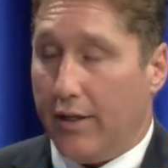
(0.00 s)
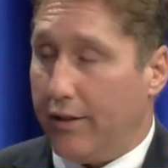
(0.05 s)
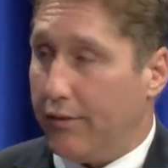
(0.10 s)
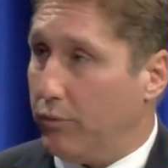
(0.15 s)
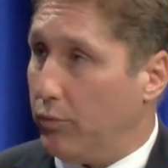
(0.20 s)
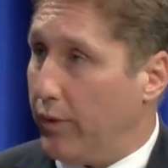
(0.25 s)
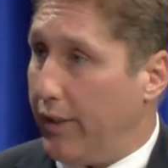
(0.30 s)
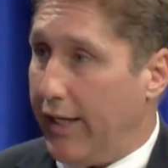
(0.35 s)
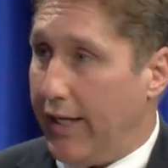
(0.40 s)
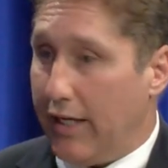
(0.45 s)

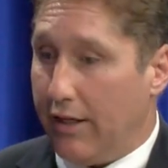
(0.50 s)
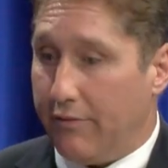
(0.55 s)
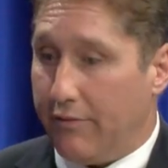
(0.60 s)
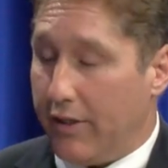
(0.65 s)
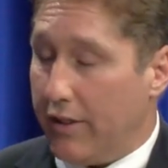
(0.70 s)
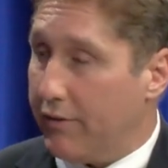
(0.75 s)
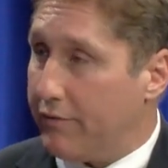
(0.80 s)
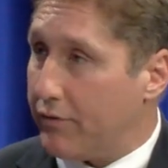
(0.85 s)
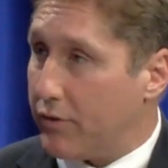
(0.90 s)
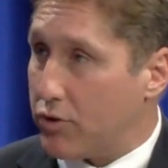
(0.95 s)
We have
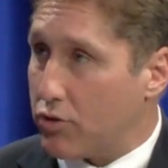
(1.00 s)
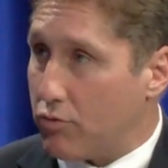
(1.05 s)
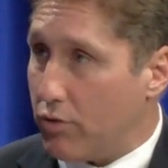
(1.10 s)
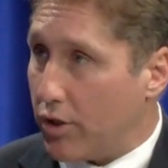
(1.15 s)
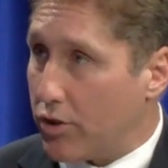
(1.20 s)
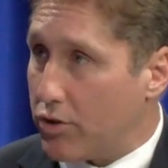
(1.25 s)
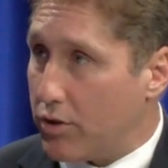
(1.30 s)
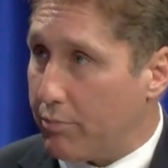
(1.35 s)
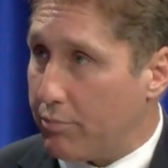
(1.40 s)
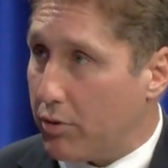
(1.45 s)

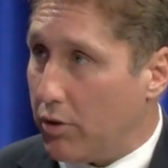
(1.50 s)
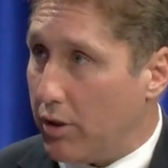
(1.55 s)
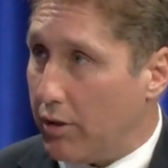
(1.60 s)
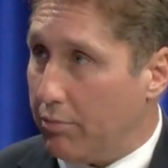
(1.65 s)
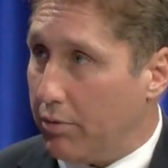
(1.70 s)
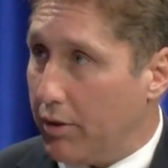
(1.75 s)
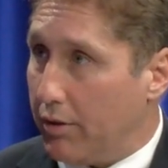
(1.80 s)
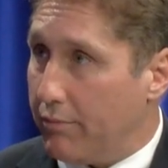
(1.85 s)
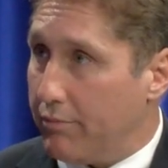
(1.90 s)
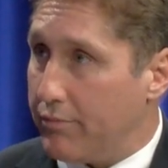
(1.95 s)
infrastructure
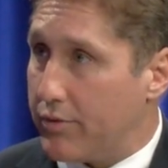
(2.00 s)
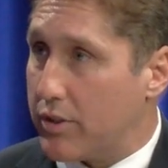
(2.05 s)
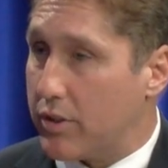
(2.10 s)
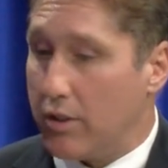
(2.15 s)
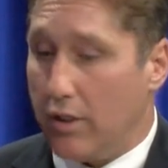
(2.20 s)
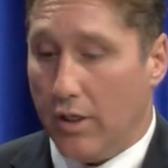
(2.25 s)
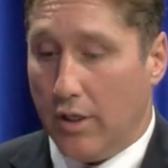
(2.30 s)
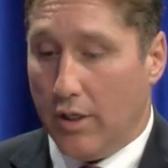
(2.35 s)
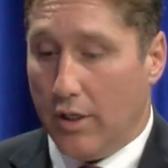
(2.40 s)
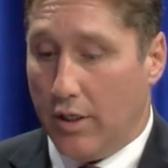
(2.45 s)
problems.
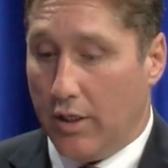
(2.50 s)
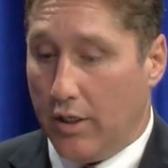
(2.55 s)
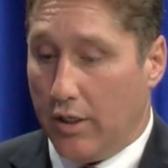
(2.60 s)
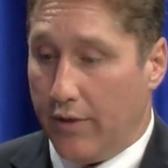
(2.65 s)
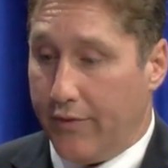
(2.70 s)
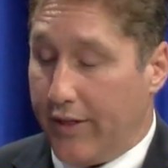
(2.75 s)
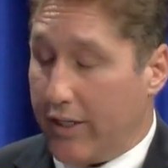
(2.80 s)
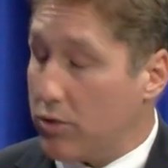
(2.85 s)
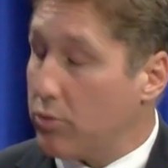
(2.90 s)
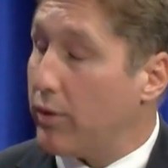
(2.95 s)

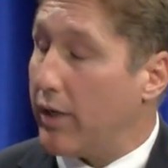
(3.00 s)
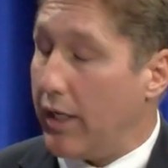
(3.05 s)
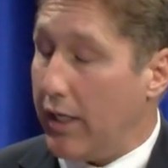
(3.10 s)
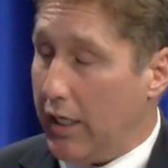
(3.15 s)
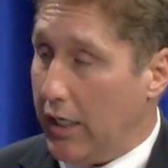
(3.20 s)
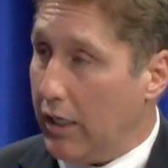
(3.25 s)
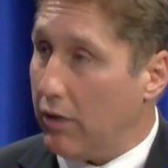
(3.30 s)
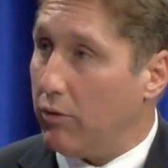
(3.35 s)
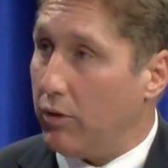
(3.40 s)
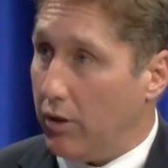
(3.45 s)
Uh, that's what I
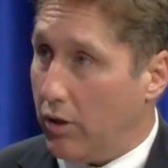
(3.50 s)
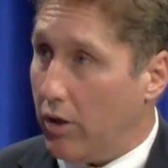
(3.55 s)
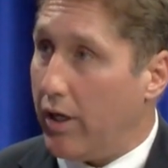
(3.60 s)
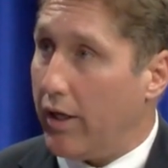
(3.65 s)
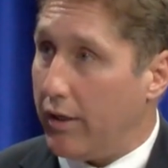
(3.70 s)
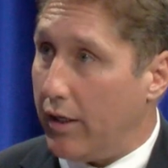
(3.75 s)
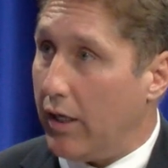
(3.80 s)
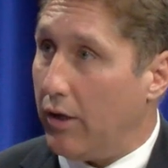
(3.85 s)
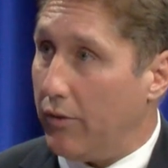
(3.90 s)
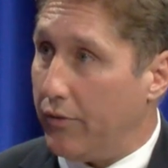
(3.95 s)
hear a
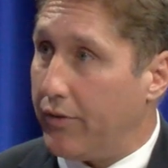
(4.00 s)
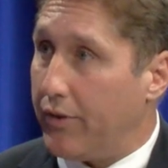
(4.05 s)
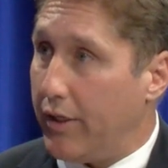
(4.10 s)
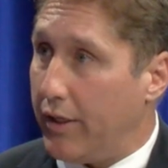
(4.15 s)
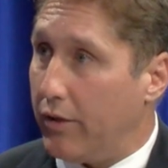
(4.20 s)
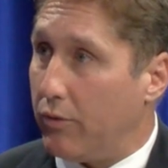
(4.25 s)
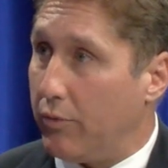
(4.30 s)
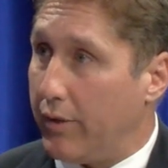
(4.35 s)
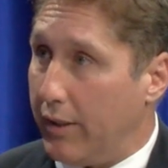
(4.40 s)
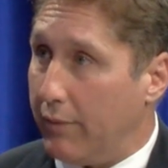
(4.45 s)
lot out
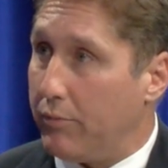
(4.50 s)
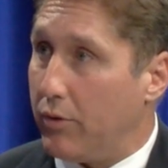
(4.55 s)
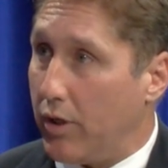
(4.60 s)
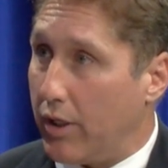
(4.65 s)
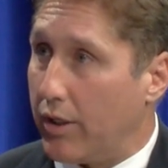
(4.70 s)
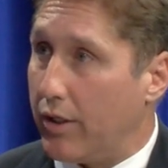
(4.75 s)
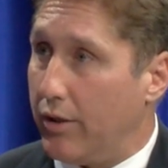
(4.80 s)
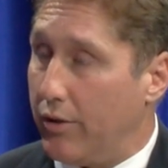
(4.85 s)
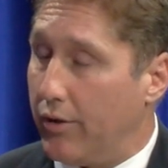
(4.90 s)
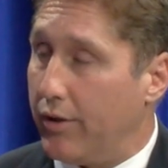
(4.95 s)
there when I'm
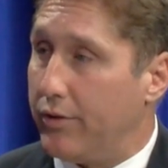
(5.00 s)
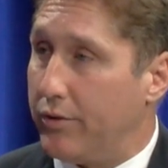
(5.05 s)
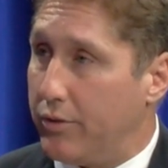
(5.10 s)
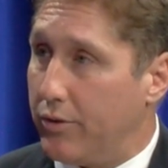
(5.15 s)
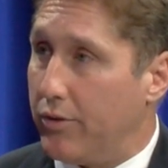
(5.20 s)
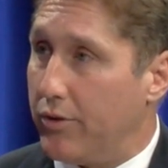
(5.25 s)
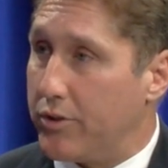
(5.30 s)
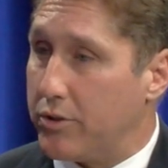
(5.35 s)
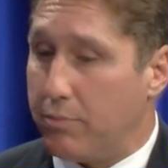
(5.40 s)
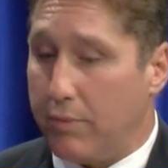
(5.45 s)
knocking on
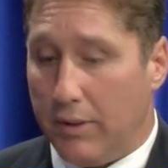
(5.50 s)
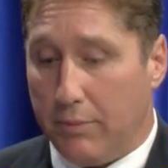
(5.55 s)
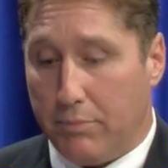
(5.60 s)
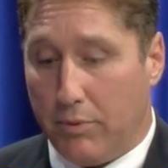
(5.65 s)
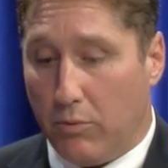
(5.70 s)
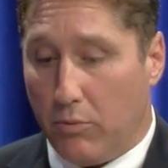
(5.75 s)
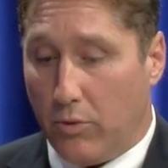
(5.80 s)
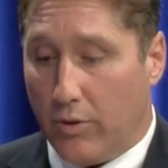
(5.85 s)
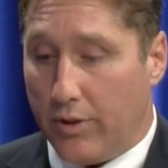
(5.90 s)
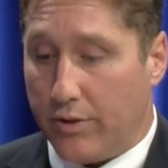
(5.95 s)
doors.
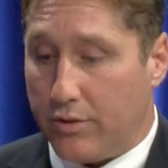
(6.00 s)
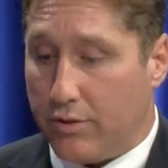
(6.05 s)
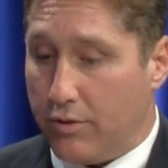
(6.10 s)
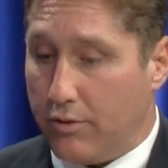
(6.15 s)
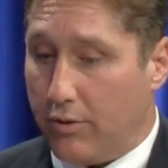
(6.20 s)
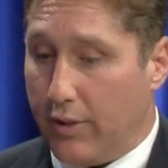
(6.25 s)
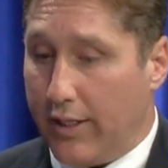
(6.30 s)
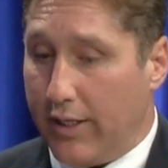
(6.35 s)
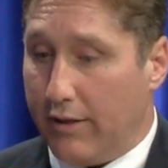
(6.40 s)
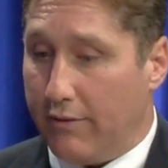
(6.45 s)
People want
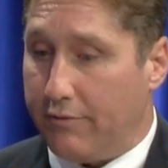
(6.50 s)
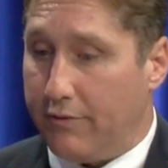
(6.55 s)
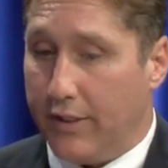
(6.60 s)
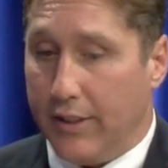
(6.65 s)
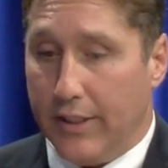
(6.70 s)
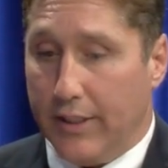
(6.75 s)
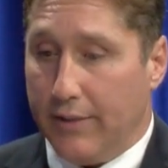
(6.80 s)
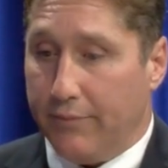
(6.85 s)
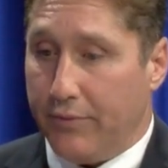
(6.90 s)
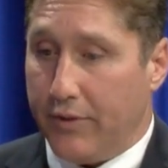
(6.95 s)
to have
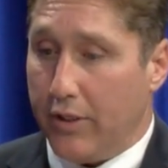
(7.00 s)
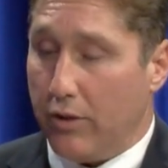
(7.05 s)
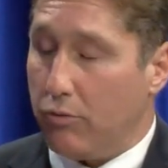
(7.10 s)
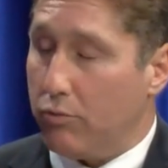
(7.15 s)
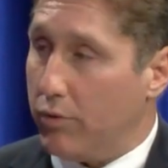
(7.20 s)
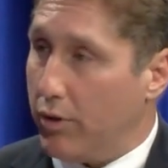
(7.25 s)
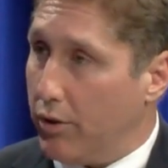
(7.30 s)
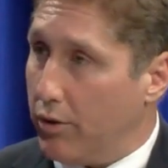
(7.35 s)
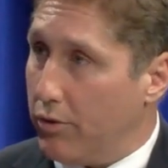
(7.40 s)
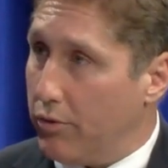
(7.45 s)
their
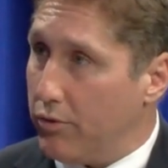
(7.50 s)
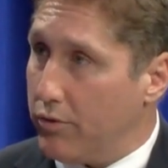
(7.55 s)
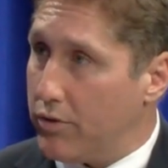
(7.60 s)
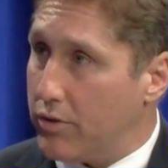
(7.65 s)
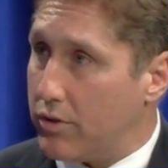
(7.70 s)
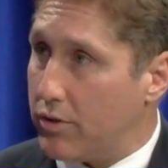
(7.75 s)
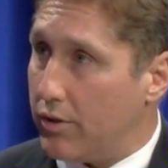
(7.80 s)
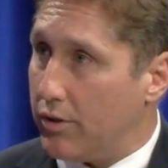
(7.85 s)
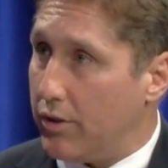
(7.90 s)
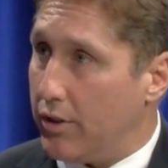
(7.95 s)

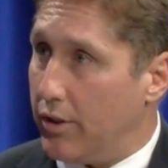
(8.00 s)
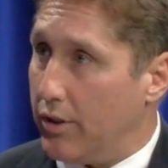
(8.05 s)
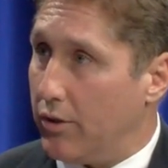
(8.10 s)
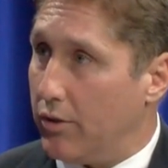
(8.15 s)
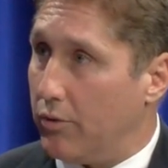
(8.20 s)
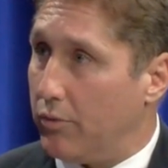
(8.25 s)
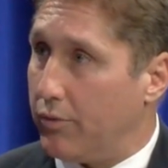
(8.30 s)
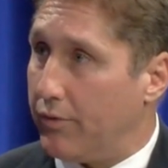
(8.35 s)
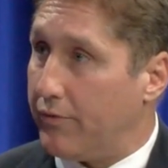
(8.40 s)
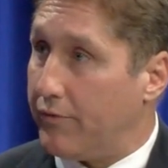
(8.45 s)
roads, you
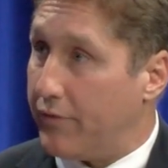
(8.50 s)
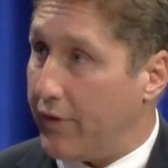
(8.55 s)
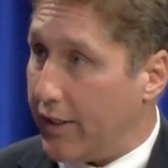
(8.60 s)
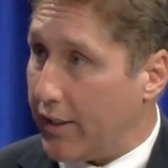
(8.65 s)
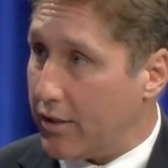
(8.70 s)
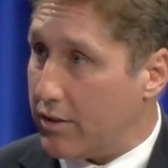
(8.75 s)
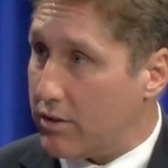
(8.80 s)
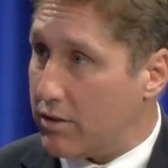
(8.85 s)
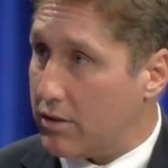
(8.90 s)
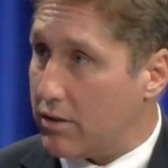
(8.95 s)
know,
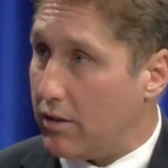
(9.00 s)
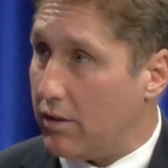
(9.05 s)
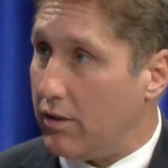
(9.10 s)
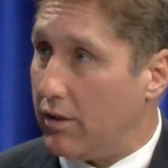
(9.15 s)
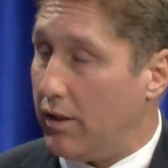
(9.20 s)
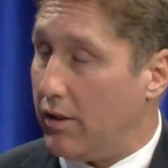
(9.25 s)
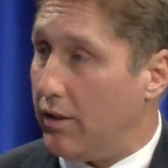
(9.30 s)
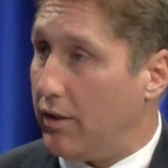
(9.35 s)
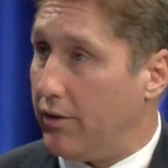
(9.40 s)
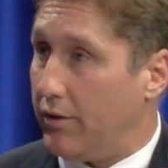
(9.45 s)
fixed.
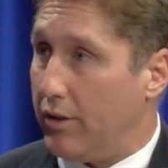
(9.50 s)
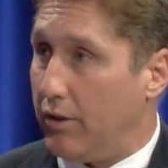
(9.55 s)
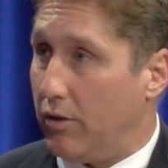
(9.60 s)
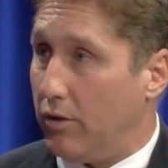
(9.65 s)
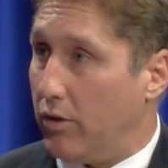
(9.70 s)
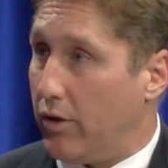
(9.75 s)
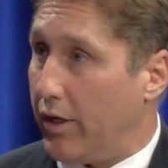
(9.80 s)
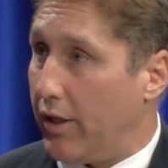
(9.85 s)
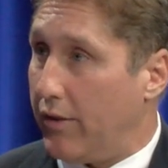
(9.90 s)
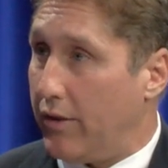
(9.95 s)
Uh, you know, a
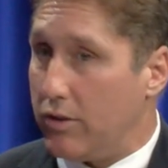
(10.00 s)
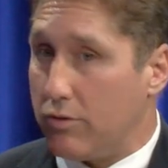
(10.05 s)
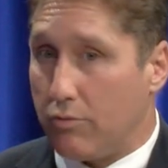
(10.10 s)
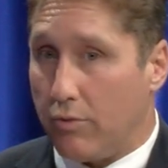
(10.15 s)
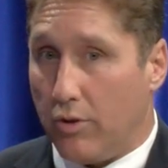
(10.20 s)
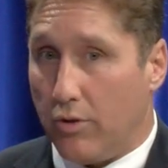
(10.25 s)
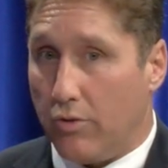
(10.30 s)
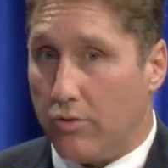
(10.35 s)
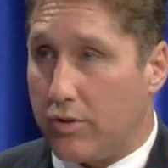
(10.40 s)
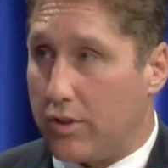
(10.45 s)
lot of these
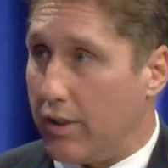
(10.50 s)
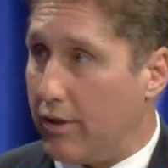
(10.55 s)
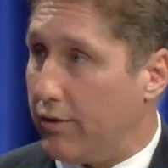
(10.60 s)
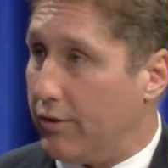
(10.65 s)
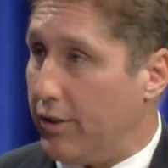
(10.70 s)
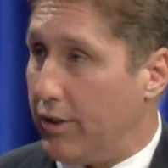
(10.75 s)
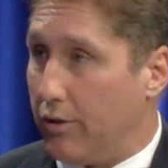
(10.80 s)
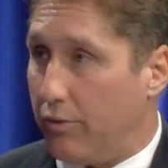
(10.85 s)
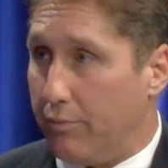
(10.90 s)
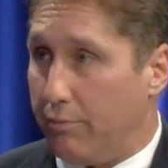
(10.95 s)
roads are,
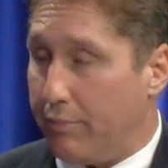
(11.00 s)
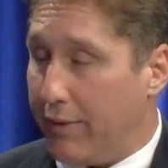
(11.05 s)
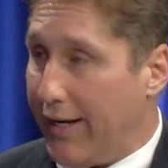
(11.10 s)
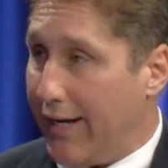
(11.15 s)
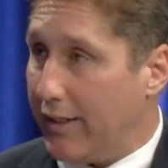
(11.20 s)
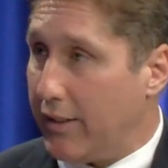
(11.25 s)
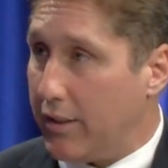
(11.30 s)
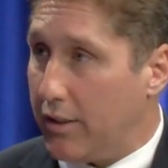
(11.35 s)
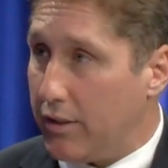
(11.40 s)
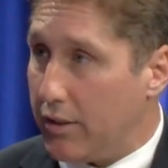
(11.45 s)
you know, in
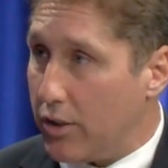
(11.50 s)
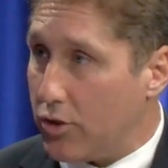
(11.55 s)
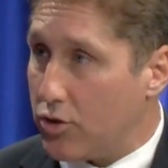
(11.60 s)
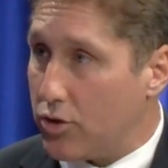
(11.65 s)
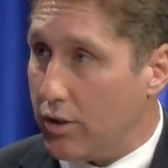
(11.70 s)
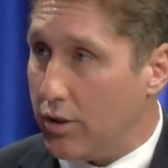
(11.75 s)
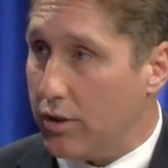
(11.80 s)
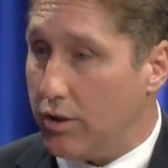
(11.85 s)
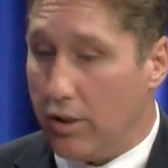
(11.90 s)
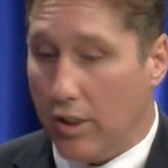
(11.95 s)
bad
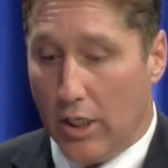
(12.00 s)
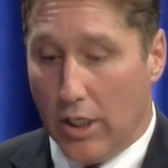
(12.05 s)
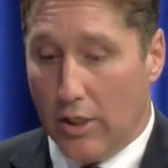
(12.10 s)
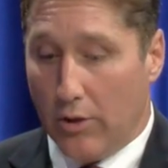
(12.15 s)
condition.